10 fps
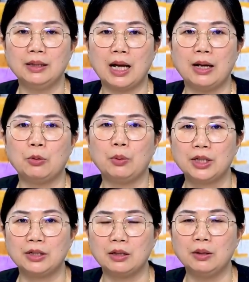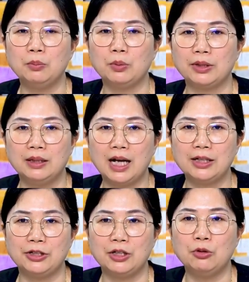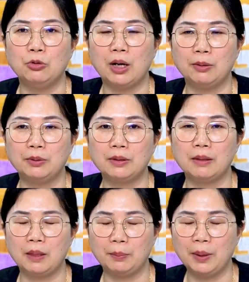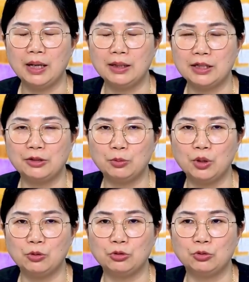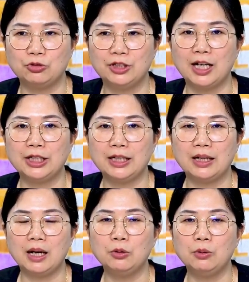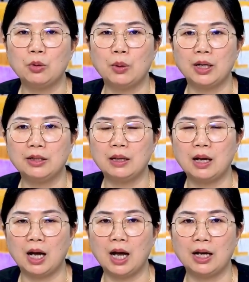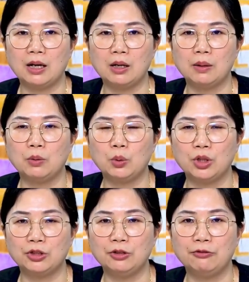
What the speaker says: lightweight with excellent drape. but it is prone to snagging and requires higher quality